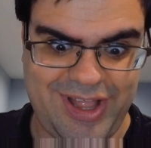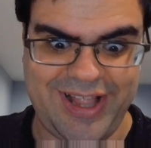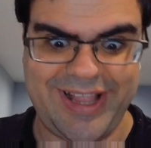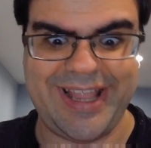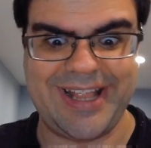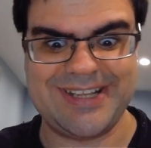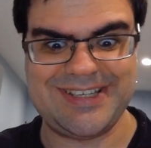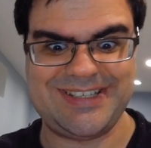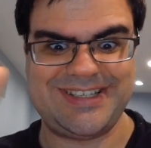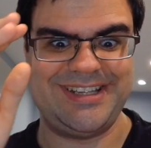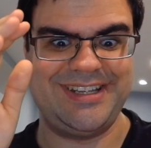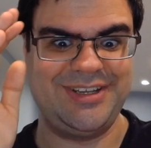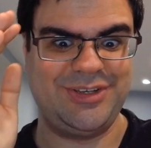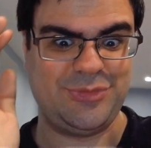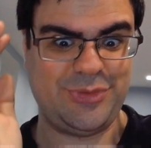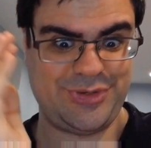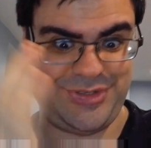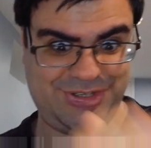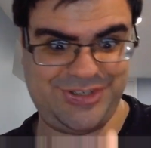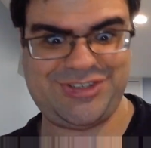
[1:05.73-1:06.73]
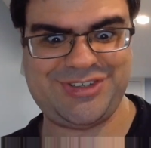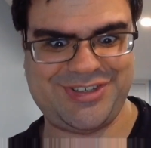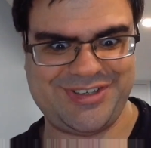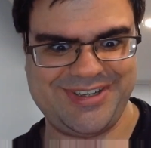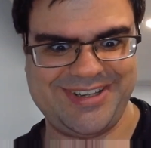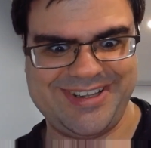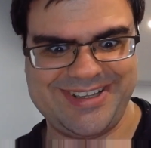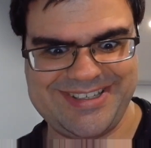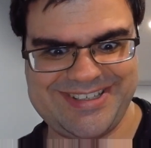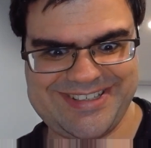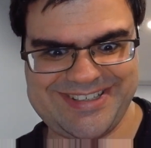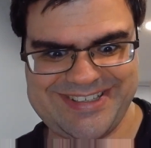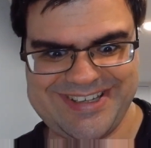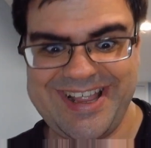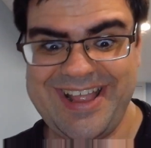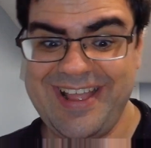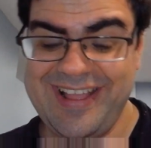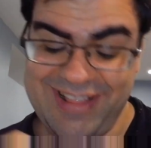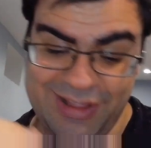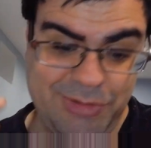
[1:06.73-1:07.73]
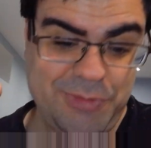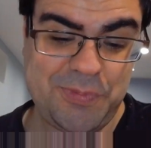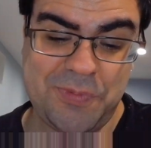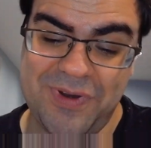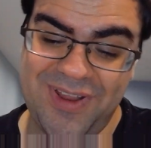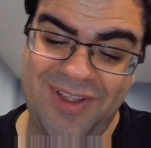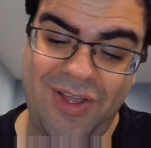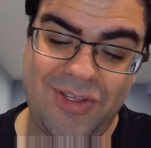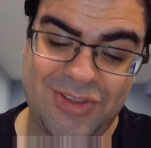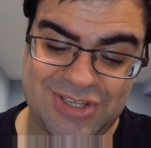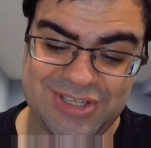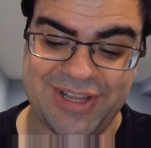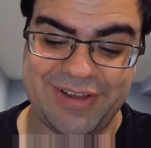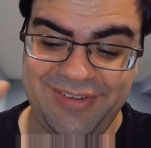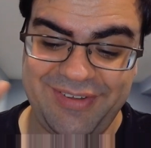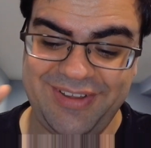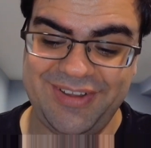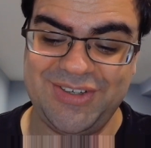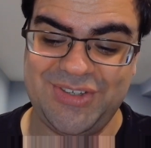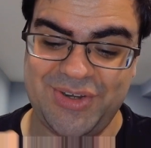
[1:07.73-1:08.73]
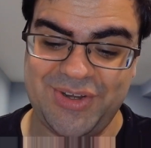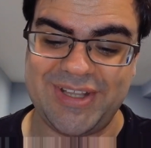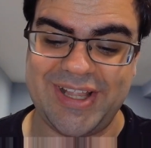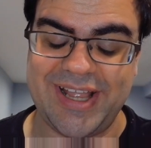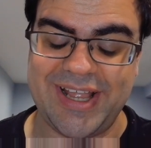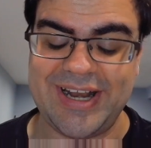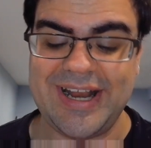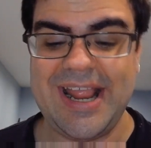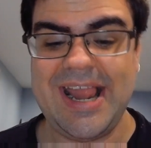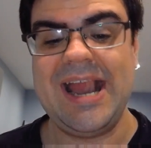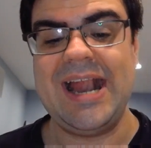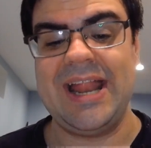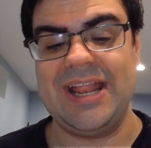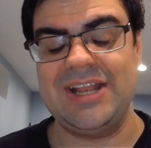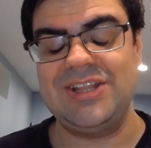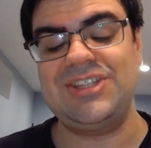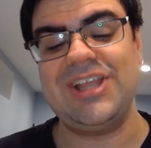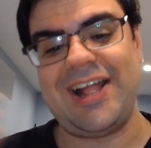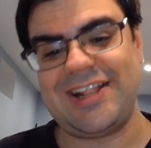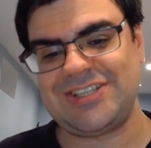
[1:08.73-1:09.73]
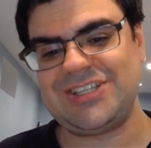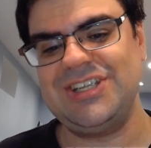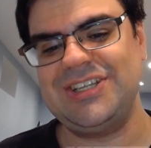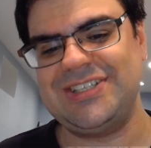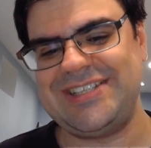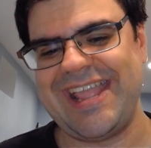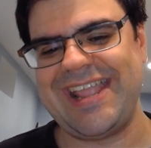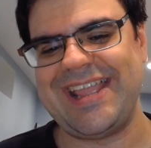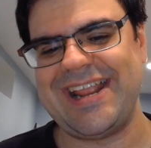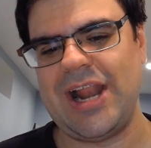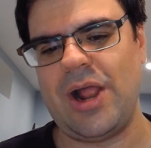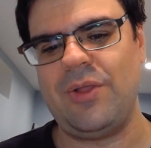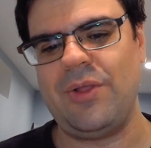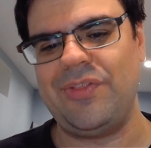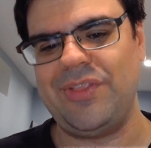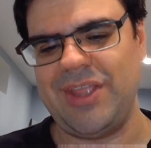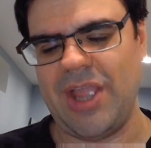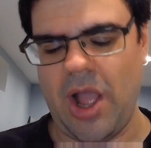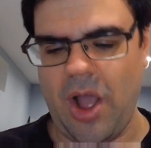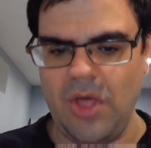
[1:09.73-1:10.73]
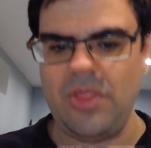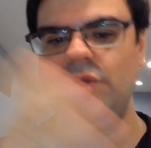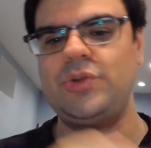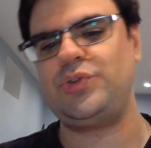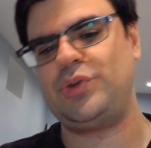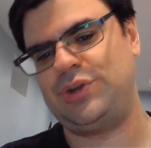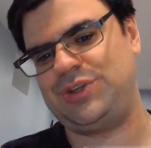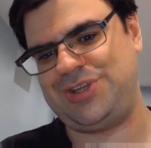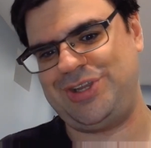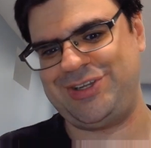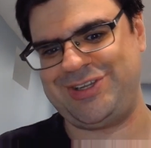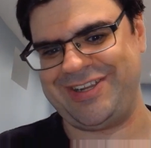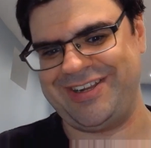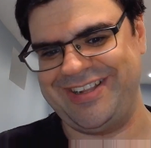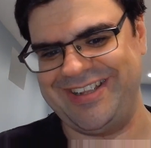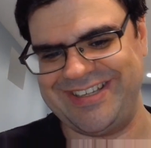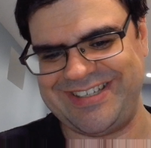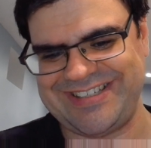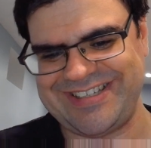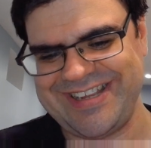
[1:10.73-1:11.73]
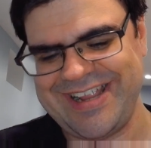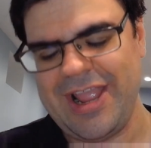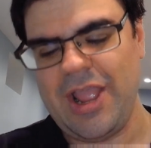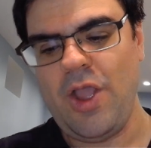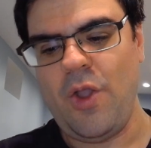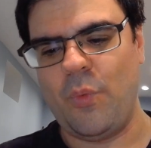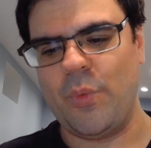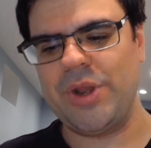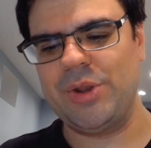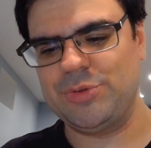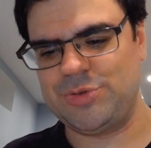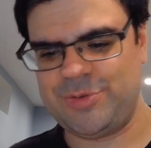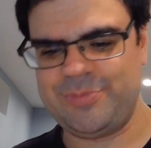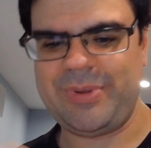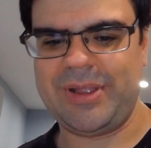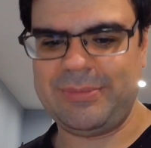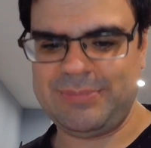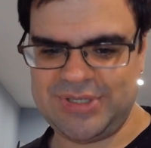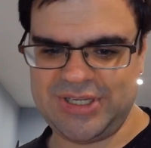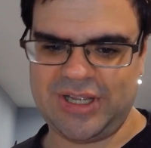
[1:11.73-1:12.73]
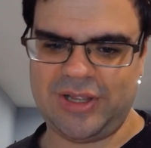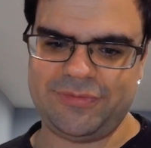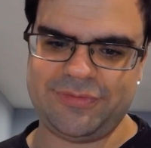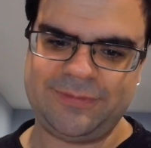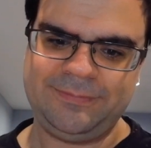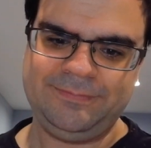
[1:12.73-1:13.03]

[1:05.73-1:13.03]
against the traditionalists. That was pretty awesome. I really enjoyed that. And Tatsuya taking out the other traditionalists when he was by himself.